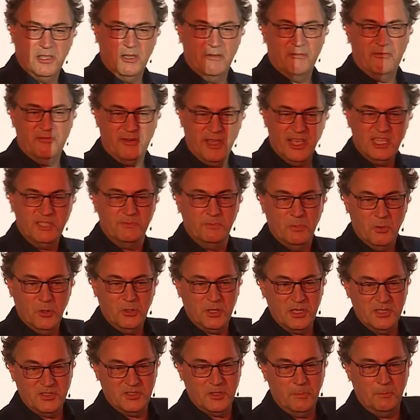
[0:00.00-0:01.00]
Facebook
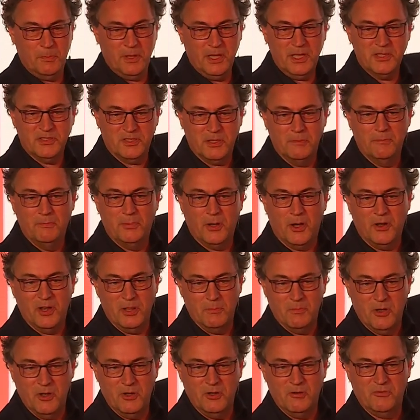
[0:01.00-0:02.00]
is the biggest
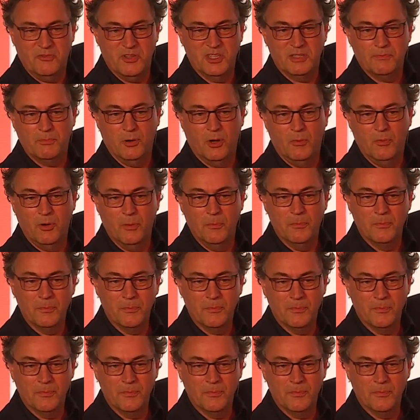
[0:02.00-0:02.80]
embodiment of this problem.